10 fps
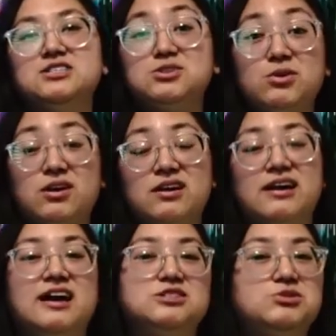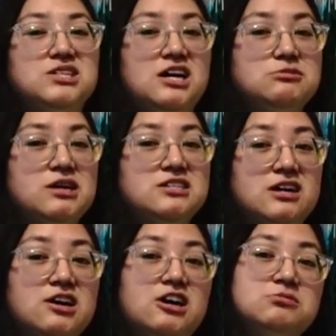my store,
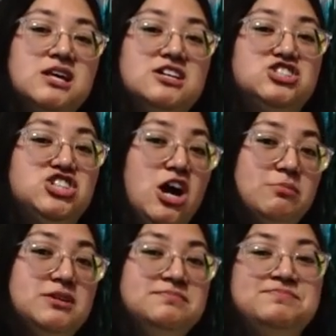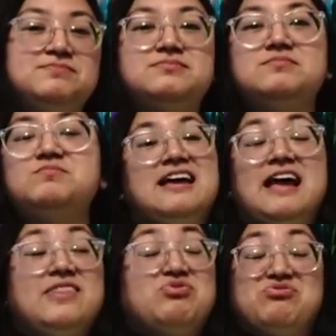AshweezCosplay.com/shop.
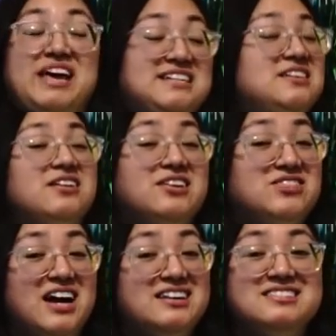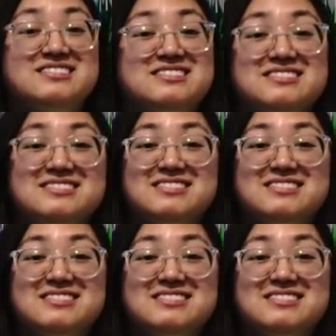That's all I've got.